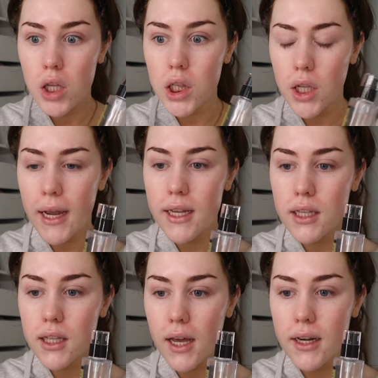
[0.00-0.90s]

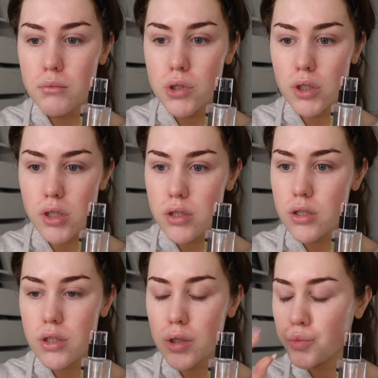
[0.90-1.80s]
like and I'm
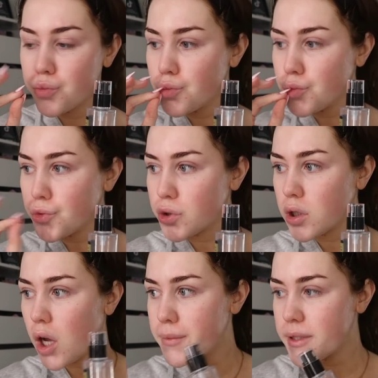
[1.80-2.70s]
just
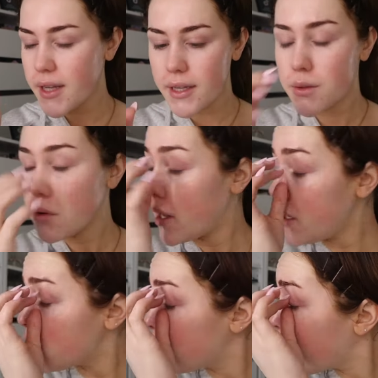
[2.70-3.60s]
obsessed with
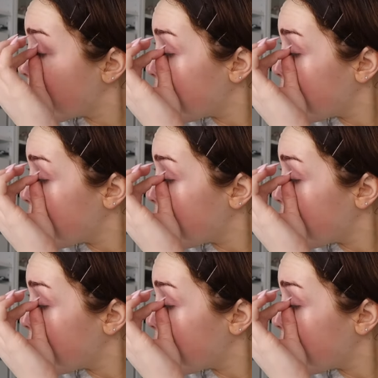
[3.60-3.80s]
it.